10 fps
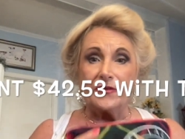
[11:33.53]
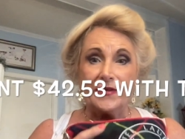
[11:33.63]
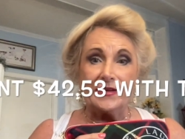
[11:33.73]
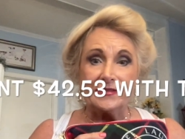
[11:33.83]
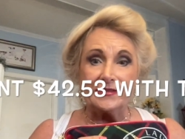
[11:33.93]

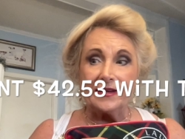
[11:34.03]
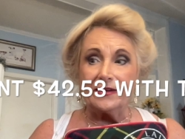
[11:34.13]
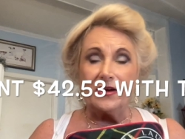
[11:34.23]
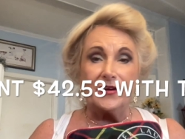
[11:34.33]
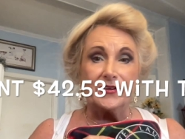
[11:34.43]
of Estee
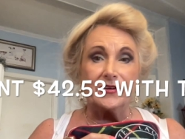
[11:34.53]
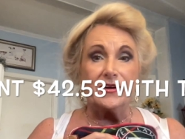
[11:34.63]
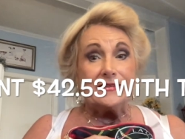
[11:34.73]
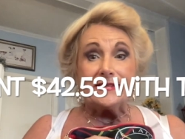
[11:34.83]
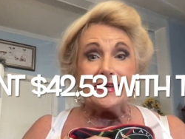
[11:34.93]
Lauder
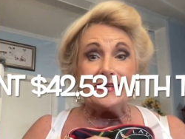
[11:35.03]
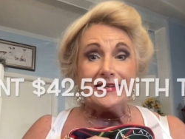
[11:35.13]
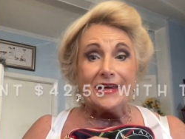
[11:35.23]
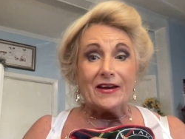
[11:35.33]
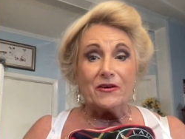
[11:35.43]

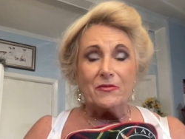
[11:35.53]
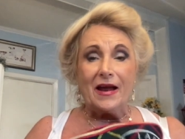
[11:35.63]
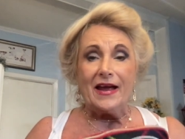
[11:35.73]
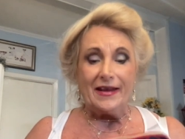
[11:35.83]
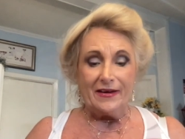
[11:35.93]
skincare
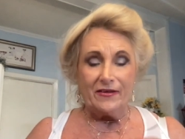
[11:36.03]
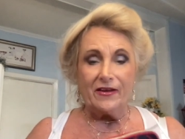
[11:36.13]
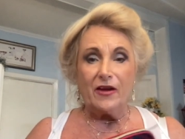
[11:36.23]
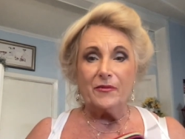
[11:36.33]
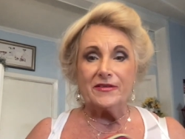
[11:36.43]
right here
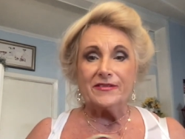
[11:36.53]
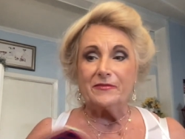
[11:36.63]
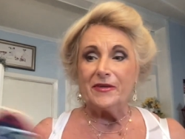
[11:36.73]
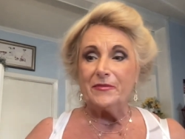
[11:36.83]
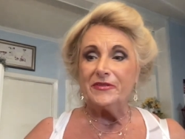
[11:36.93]
along with
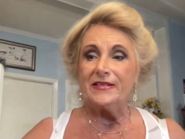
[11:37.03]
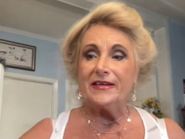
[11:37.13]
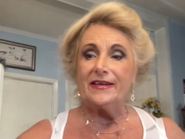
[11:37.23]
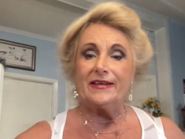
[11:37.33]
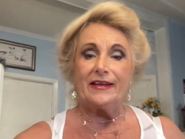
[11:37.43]
some
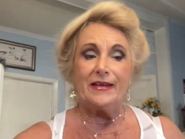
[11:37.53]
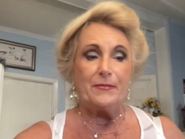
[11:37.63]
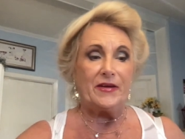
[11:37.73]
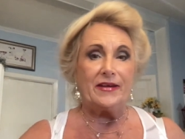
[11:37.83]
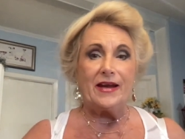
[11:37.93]
lipstick and a
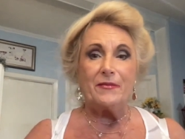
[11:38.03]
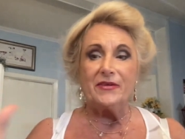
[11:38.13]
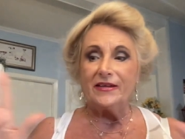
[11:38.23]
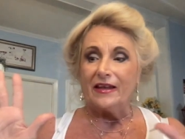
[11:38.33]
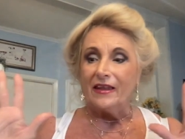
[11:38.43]
lippy and I'm
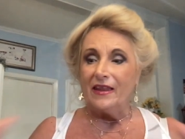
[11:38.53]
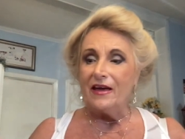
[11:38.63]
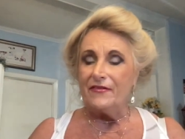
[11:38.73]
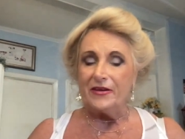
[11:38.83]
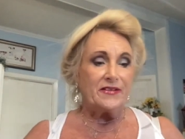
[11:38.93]
going to
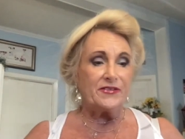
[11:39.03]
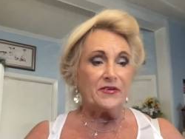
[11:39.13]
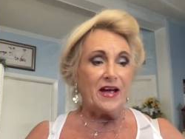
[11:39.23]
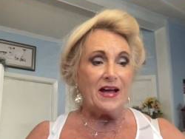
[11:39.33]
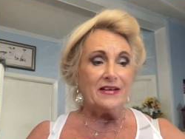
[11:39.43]
love it.
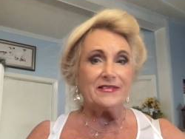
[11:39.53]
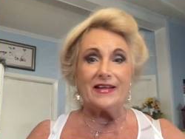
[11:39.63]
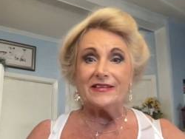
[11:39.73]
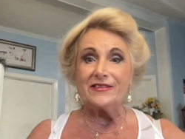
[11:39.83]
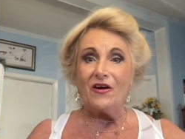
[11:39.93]
So guys,
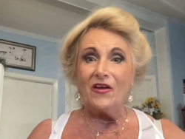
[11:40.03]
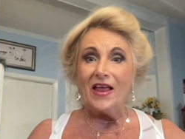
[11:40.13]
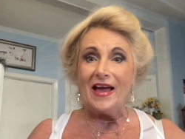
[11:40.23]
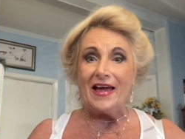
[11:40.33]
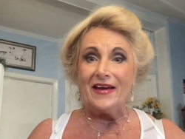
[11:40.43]
that's
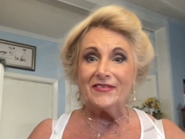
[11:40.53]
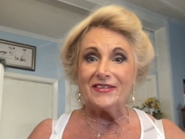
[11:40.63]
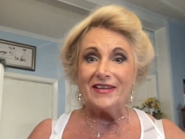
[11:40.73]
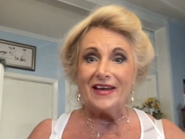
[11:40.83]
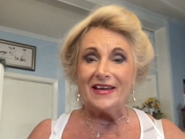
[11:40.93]
all I have
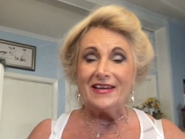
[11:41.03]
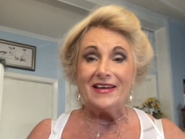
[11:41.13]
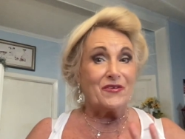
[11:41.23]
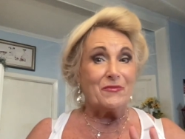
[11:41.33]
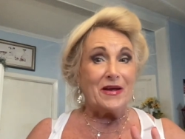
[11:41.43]
today
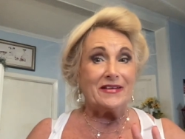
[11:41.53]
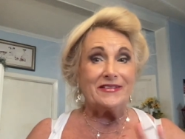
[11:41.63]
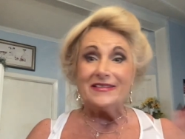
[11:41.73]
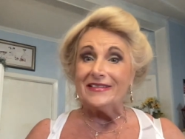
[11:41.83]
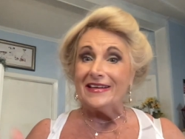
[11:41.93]
for
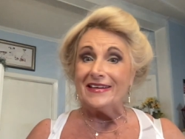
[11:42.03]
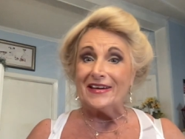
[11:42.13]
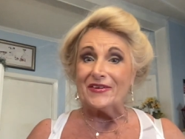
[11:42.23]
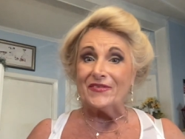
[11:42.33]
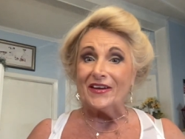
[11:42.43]
Macy's and
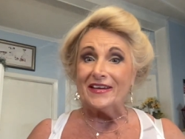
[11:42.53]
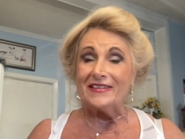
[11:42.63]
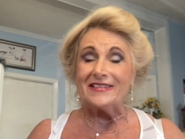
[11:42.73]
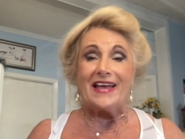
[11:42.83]
Earfleeks.